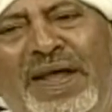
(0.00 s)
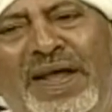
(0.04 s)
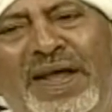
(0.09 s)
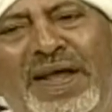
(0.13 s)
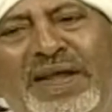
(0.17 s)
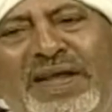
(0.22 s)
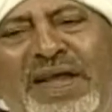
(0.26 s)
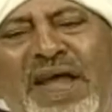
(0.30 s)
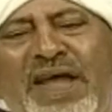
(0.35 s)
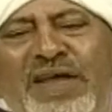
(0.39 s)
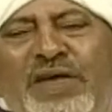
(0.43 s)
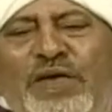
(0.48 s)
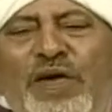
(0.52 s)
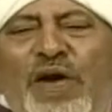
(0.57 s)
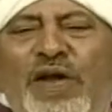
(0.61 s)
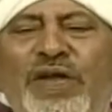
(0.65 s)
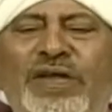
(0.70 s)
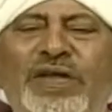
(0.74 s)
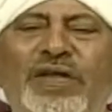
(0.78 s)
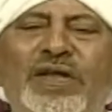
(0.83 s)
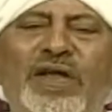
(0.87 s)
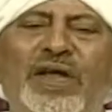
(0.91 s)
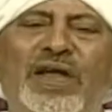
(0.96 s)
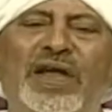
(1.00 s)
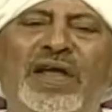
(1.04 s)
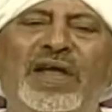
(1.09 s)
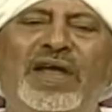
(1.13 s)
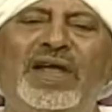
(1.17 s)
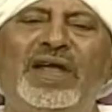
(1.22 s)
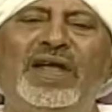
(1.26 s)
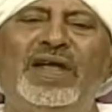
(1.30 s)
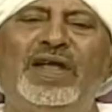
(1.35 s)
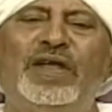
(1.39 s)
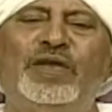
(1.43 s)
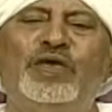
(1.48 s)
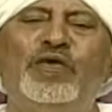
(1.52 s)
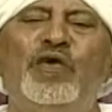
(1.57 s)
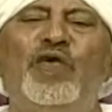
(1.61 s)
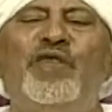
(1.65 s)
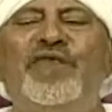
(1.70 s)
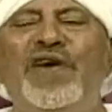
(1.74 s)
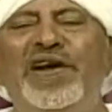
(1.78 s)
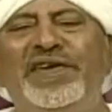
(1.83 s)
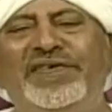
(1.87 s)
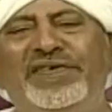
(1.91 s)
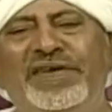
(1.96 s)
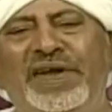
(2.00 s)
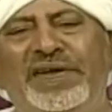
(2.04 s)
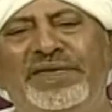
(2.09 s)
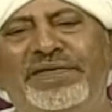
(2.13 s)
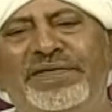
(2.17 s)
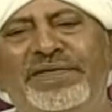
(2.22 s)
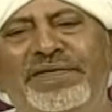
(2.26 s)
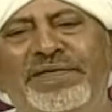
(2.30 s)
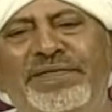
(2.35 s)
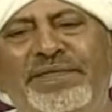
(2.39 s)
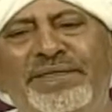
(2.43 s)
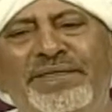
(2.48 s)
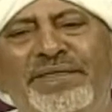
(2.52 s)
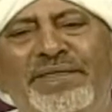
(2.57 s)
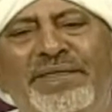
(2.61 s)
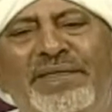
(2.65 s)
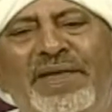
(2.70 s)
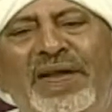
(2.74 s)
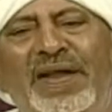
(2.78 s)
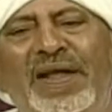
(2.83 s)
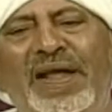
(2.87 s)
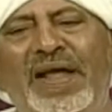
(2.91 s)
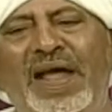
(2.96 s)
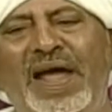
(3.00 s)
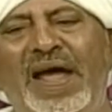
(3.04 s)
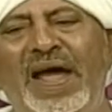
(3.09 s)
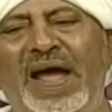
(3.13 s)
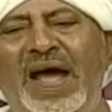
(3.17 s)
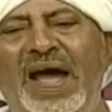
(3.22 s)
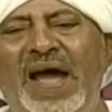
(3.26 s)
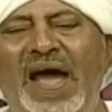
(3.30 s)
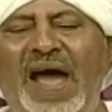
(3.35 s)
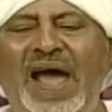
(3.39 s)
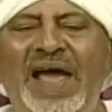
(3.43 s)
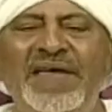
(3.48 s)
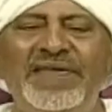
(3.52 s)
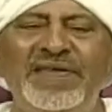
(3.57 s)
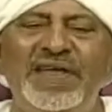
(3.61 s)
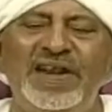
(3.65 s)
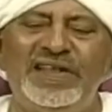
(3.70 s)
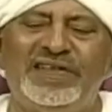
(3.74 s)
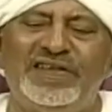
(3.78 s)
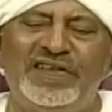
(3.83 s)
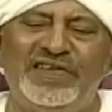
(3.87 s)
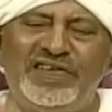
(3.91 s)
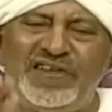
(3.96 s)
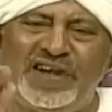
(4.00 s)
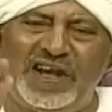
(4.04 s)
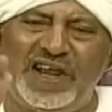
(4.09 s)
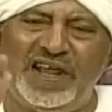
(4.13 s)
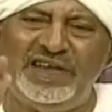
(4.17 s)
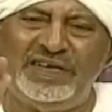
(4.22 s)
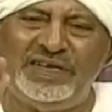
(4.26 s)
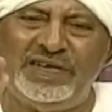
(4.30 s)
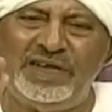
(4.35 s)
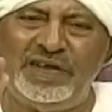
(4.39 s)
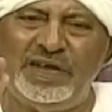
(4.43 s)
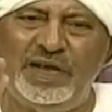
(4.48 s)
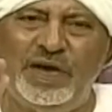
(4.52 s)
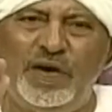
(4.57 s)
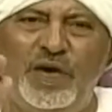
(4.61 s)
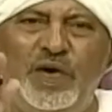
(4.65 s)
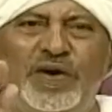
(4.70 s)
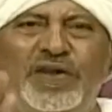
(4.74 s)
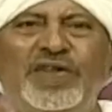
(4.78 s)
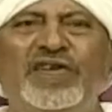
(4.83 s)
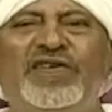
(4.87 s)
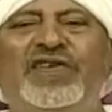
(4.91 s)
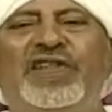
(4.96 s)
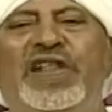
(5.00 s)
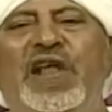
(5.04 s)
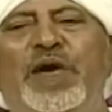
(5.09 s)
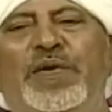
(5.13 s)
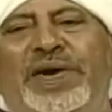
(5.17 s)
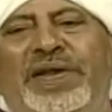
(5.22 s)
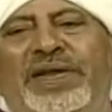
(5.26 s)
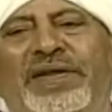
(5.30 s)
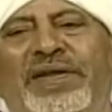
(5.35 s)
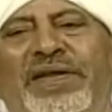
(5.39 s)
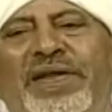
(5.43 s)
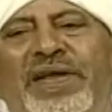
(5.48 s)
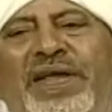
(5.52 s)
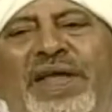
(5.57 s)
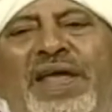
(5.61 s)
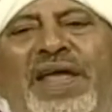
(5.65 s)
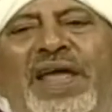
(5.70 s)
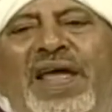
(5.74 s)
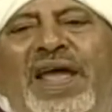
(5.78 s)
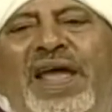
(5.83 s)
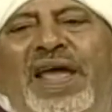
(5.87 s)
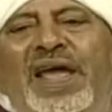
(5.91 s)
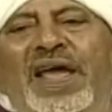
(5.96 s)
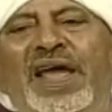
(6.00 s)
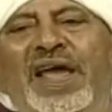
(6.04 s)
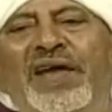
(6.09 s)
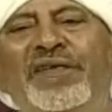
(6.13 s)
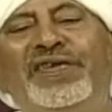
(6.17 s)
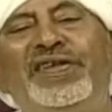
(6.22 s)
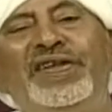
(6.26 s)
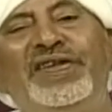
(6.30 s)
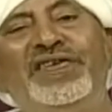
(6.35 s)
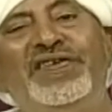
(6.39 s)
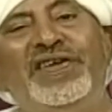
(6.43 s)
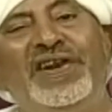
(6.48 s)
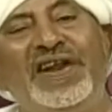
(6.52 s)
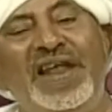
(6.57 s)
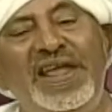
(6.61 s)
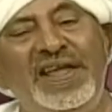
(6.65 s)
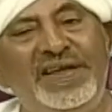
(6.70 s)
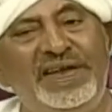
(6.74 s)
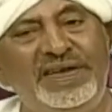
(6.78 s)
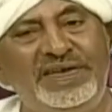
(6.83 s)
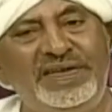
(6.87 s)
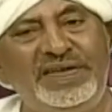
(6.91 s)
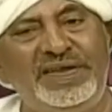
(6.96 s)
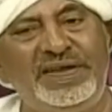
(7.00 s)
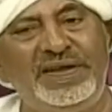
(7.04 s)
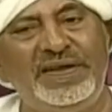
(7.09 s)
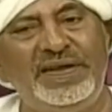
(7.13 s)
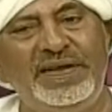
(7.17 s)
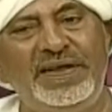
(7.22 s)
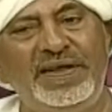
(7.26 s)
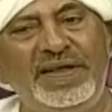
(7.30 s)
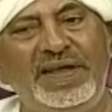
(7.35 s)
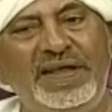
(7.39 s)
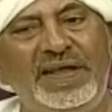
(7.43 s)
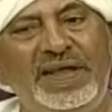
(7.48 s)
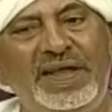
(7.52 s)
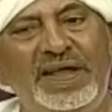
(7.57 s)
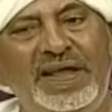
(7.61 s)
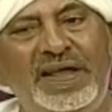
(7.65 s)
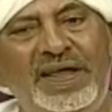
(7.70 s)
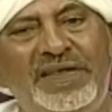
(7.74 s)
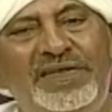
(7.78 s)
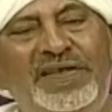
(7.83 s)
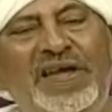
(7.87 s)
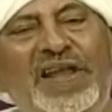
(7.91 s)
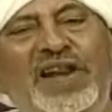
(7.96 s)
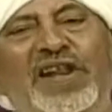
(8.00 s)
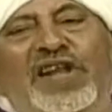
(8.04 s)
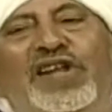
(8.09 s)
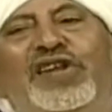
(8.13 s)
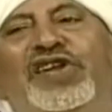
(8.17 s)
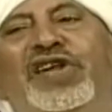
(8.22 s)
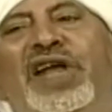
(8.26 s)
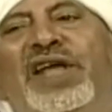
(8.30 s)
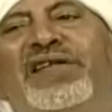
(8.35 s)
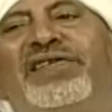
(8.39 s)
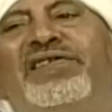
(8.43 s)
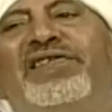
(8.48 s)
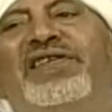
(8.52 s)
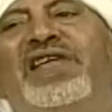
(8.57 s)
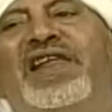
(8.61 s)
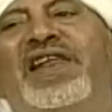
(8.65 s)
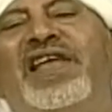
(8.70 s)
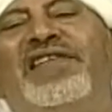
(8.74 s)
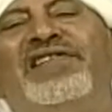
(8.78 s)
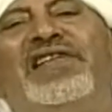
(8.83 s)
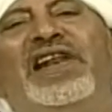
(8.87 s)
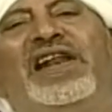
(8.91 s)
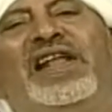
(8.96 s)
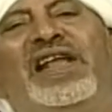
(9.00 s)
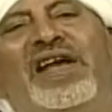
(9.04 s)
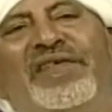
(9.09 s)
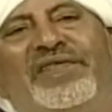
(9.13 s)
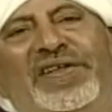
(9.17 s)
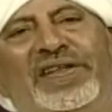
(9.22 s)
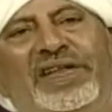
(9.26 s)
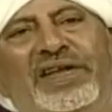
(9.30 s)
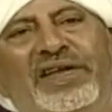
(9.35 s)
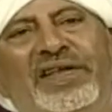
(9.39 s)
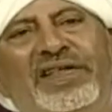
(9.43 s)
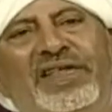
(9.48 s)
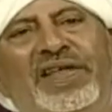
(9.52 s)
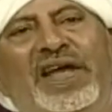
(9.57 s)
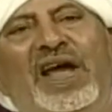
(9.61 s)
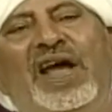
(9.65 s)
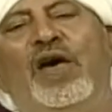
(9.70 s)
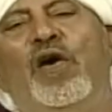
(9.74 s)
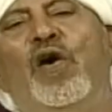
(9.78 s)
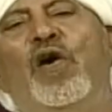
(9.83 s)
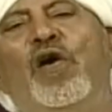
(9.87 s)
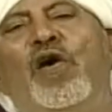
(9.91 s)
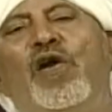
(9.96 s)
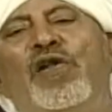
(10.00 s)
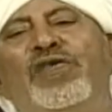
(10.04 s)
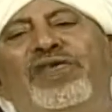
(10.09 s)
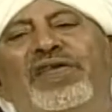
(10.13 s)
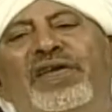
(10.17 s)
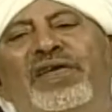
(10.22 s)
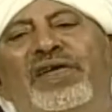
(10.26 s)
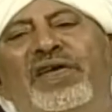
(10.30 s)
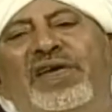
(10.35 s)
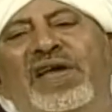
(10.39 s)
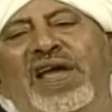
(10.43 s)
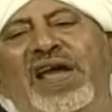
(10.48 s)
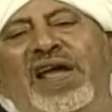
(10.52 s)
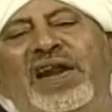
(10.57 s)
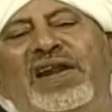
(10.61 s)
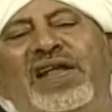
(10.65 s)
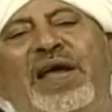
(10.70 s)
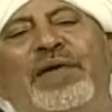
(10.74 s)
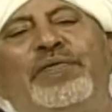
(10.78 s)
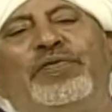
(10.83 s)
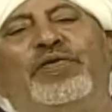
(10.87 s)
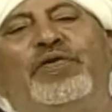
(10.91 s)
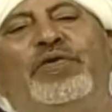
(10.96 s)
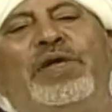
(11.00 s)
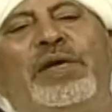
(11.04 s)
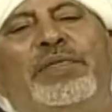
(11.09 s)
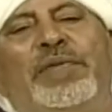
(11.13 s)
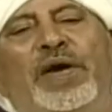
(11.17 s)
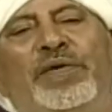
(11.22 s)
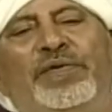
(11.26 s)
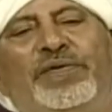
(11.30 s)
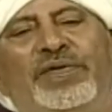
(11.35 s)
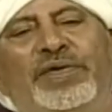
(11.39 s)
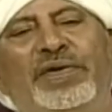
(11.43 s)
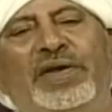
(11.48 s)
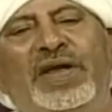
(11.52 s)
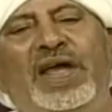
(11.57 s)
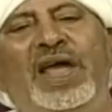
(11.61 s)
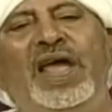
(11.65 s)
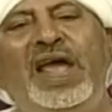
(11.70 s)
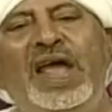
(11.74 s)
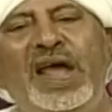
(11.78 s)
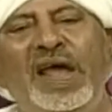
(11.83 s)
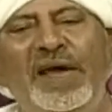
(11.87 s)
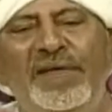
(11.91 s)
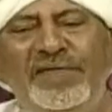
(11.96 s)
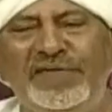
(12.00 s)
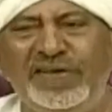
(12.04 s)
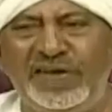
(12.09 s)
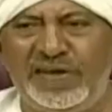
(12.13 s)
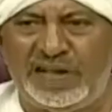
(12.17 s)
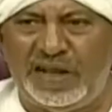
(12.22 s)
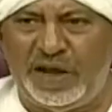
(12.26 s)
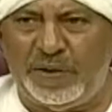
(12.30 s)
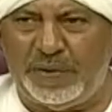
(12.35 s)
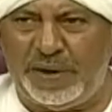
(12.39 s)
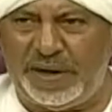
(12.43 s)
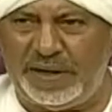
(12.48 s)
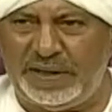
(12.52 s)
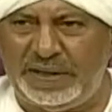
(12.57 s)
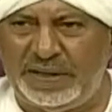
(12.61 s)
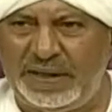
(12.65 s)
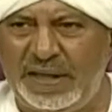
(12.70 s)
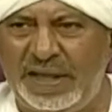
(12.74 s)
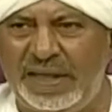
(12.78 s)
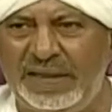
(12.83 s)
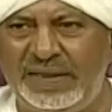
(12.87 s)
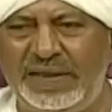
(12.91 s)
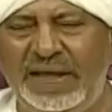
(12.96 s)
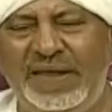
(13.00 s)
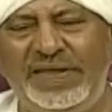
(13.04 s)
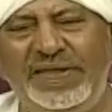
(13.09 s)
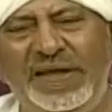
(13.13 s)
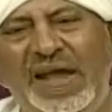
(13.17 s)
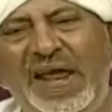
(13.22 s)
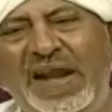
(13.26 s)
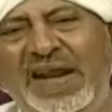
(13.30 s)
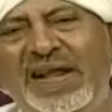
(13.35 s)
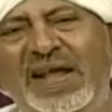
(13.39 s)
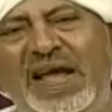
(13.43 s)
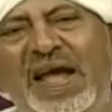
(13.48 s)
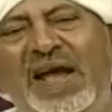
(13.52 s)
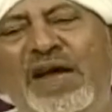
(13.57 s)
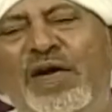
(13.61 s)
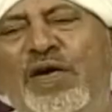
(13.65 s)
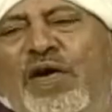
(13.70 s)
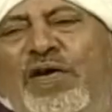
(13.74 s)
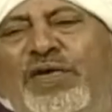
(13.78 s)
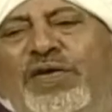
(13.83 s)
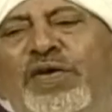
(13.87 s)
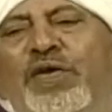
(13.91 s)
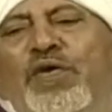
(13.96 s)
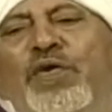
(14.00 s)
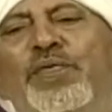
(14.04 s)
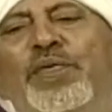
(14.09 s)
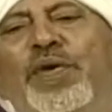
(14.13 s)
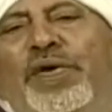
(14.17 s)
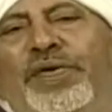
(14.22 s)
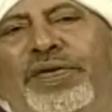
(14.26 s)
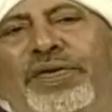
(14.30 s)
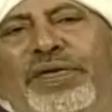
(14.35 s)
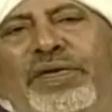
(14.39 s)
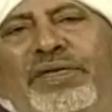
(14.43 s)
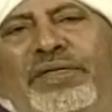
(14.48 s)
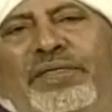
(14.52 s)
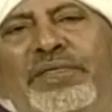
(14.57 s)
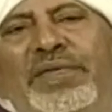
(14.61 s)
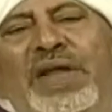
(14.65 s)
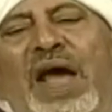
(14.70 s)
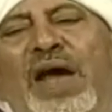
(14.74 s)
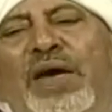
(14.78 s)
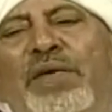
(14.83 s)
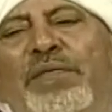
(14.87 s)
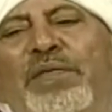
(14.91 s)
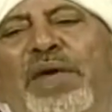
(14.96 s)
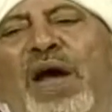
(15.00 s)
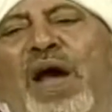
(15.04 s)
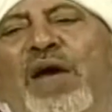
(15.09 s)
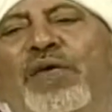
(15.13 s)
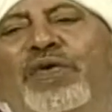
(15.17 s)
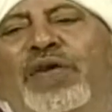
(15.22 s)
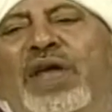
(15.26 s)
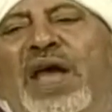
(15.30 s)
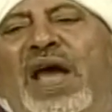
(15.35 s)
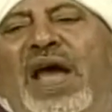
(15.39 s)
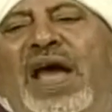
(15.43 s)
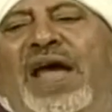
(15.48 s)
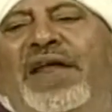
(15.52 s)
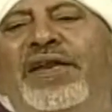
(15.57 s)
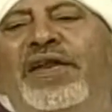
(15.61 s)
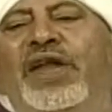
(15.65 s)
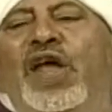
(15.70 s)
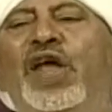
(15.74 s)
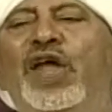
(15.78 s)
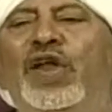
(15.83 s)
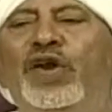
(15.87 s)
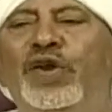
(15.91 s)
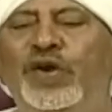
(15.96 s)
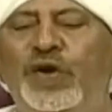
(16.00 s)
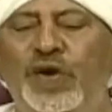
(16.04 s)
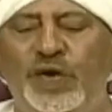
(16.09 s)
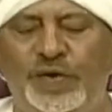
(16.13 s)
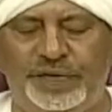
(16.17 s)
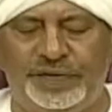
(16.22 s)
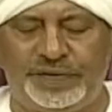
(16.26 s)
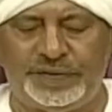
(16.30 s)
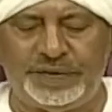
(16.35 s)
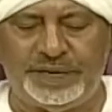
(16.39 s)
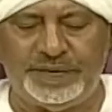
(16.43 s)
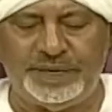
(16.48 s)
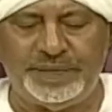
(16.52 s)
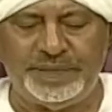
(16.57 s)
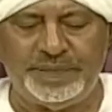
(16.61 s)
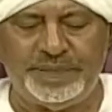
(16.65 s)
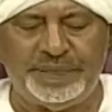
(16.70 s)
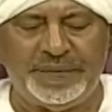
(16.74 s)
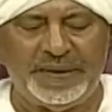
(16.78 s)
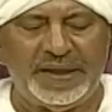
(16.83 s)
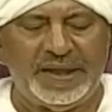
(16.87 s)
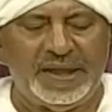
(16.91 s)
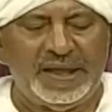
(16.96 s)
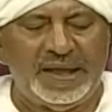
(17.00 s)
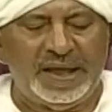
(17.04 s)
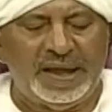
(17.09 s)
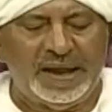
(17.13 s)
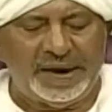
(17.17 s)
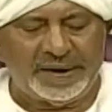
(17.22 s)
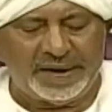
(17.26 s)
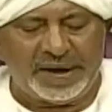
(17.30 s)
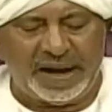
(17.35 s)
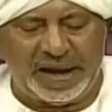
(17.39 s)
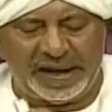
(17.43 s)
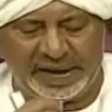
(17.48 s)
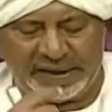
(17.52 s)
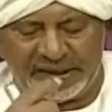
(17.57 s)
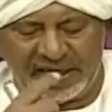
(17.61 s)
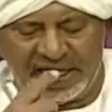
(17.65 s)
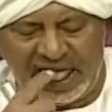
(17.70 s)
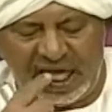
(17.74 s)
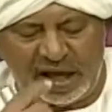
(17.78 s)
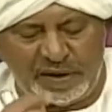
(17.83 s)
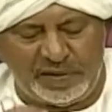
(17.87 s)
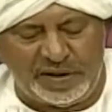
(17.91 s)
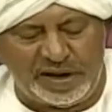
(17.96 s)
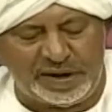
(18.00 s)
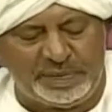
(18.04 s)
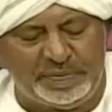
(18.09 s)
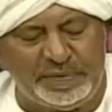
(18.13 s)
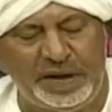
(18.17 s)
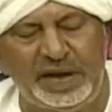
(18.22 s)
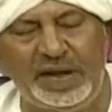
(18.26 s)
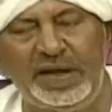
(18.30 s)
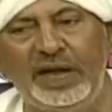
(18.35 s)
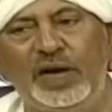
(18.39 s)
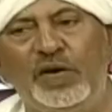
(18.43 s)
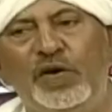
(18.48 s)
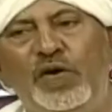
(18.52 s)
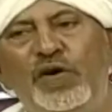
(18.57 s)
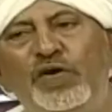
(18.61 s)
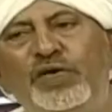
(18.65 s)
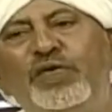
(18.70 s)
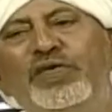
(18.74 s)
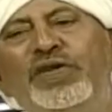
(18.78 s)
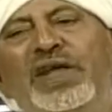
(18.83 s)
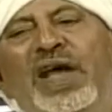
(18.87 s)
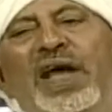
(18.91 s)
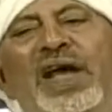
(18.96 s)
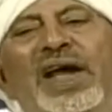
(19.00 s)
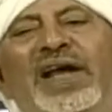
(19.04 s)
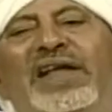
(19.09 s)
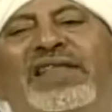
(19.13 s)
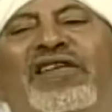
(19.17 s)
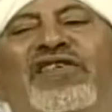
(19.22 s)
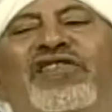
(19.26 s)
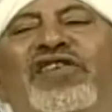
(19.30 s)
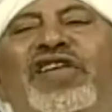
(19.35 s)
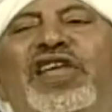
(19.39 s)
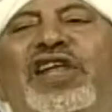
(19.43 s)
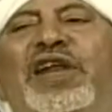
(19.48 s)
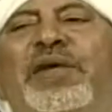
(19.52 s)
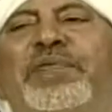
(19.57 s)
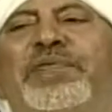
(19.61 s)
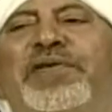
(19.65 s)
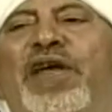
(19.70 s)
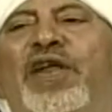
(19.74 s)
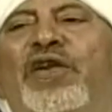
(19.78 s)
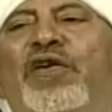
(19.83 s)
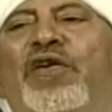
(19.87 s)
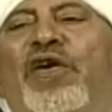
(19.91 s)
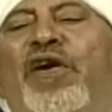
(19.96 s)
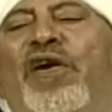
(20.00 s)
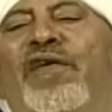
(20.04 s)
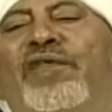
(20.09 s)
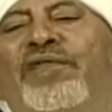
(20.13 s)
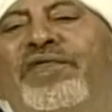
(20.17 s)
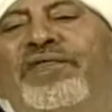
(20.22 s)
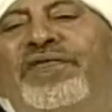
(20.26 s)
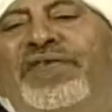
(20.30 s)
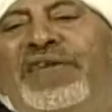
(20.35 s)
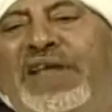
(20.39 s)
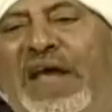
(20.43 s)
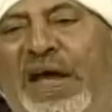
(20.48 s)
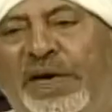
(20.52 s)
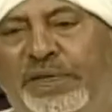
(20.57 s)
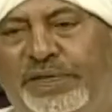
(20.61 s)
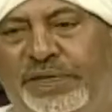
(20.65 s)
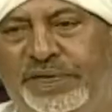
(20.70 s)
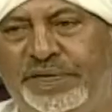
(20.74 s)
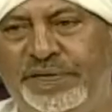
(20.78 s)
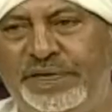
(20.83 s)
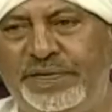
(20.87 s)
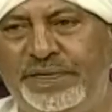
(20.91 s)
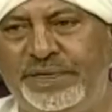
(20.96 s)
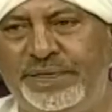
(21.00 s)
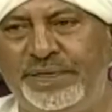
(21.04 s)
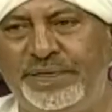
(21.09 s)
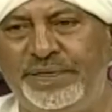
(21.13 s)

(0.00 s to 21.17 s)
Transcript: It has got two functions. Either it is raised or it is lowered. If it is raised, then it shuts the nasal cavity. All the air comes to the mouth. If it is lowered, then the air can go through both mouth and nose. Right, now let me go to the description of sounds.